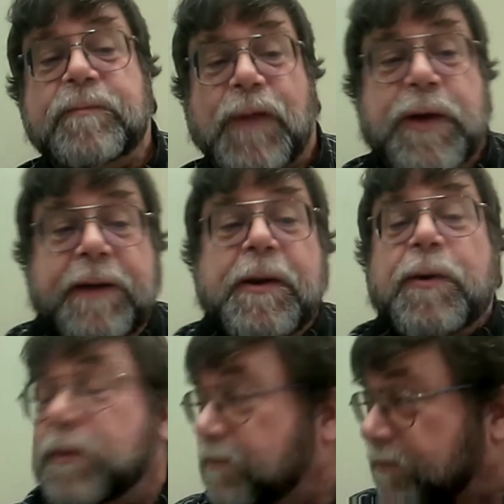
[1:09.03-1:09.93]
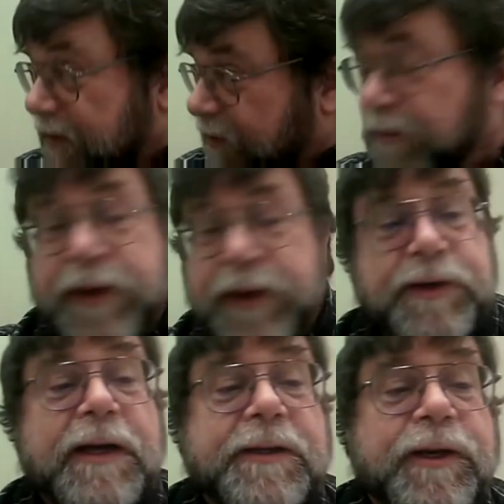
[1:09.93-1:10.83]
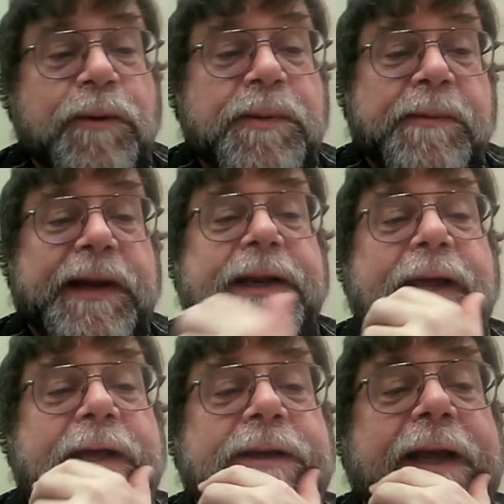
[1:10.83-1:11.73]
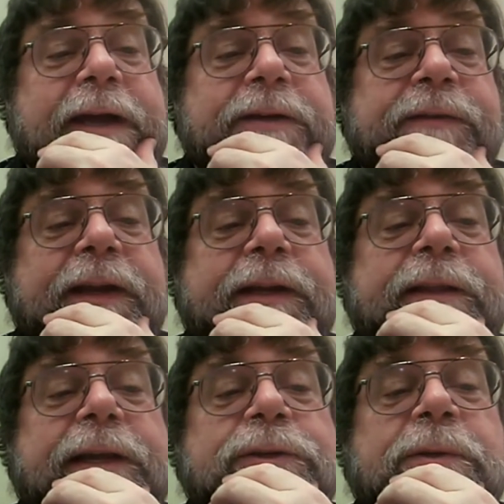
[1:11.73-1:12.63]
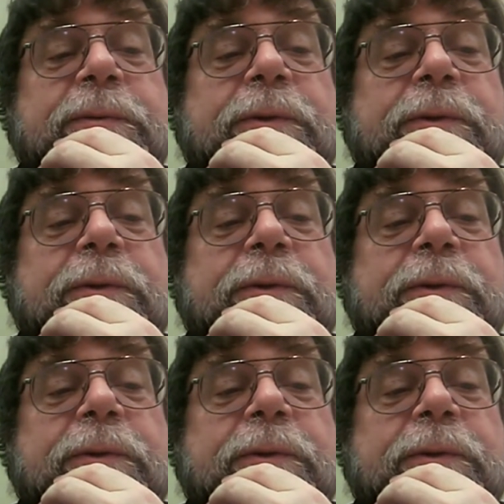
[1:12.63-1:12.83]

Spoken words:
Okay, maybe if we could talk a little bit about how to activate it, that should